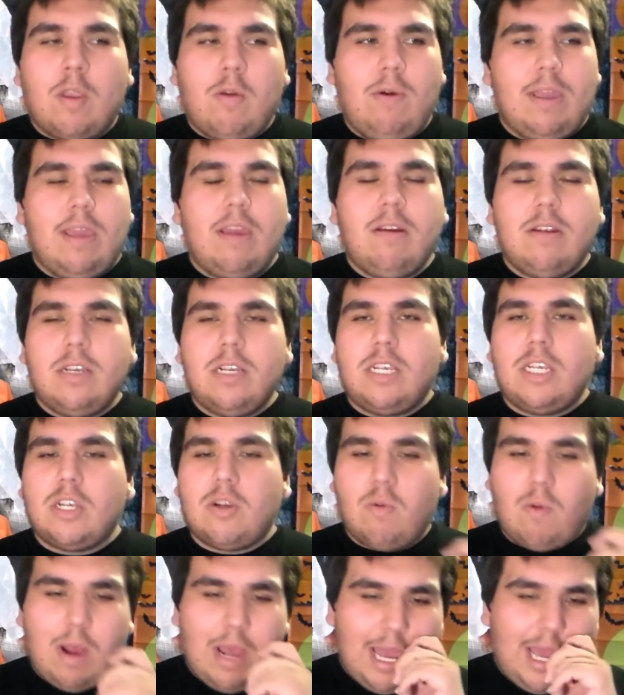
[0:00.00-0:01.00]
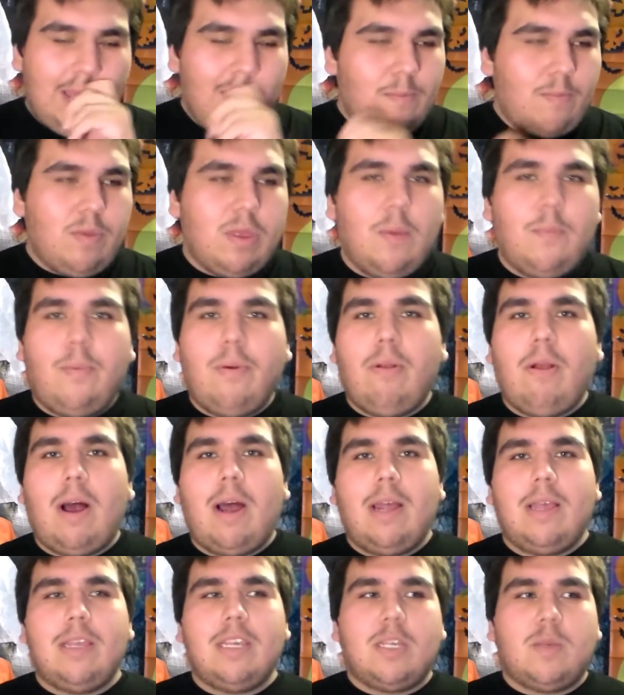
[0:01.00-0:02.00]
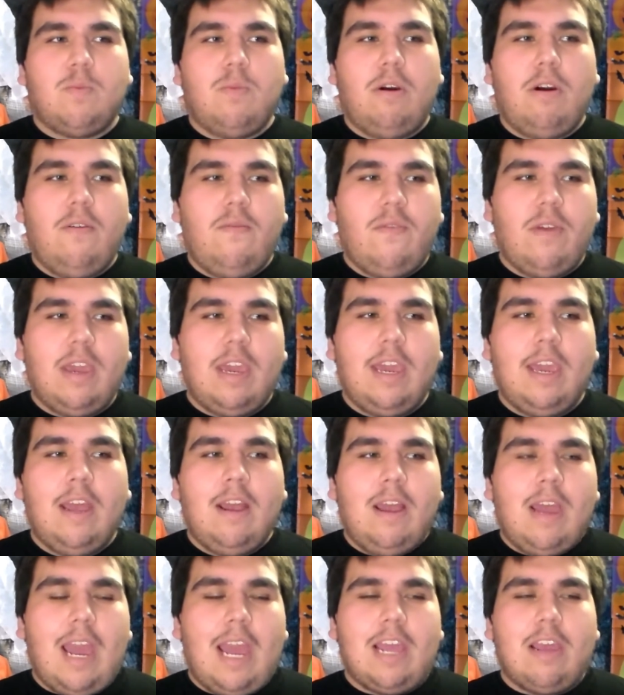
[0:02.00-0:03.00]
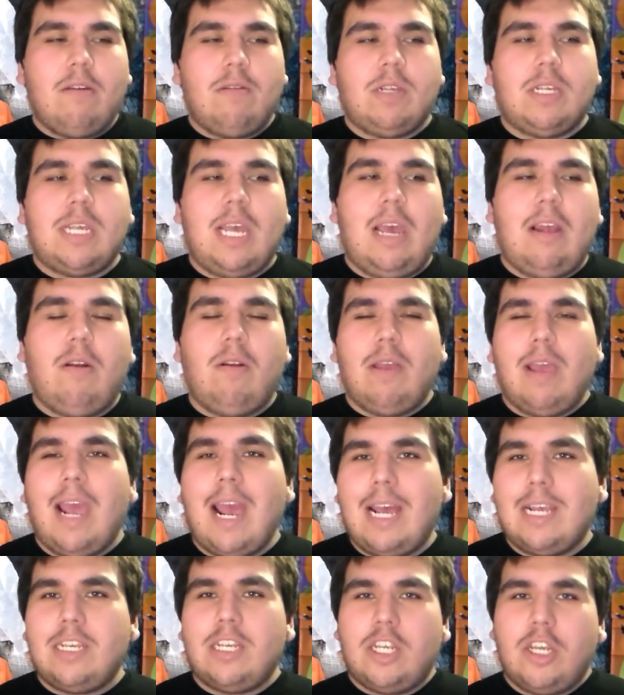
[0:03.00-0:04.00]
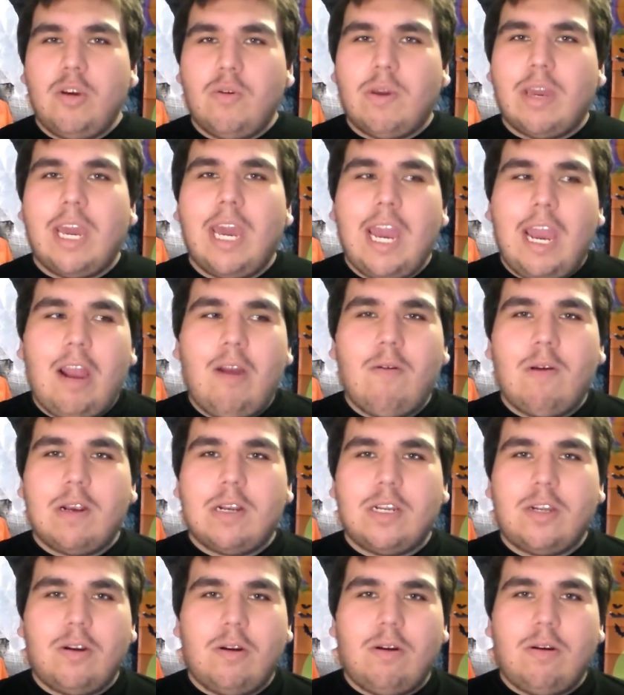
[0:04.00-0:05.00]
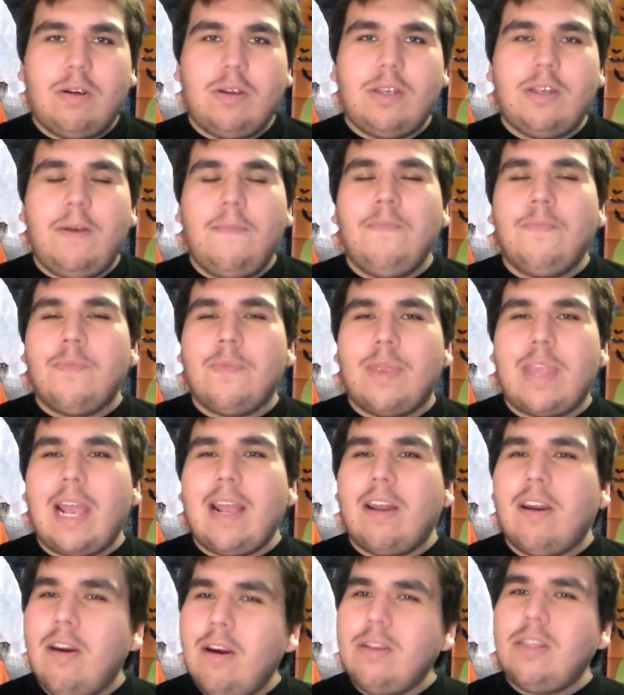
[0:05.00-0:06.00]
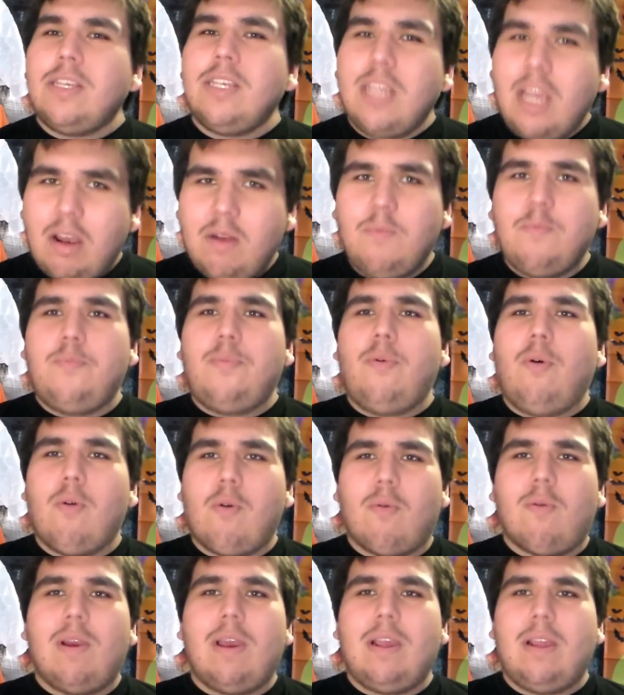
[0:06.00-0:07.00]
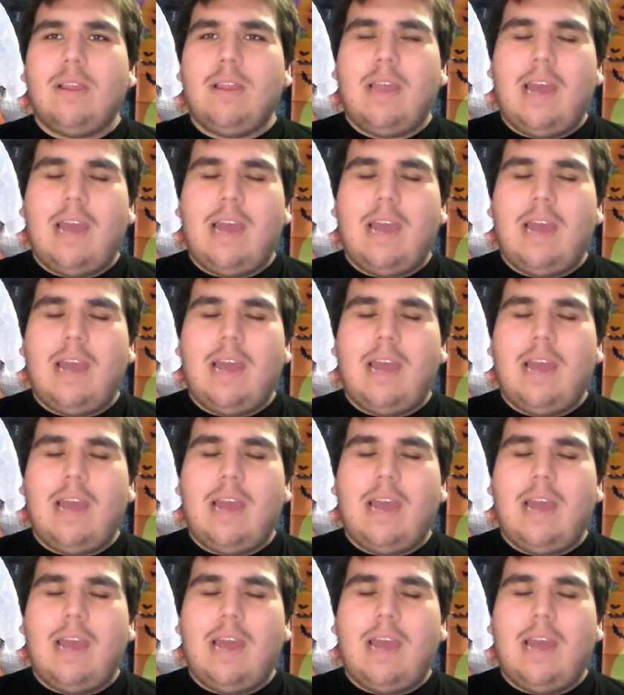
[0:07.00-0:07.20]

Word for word: When you describe the plot of this movie and you say it only has two characters, that could sound boring.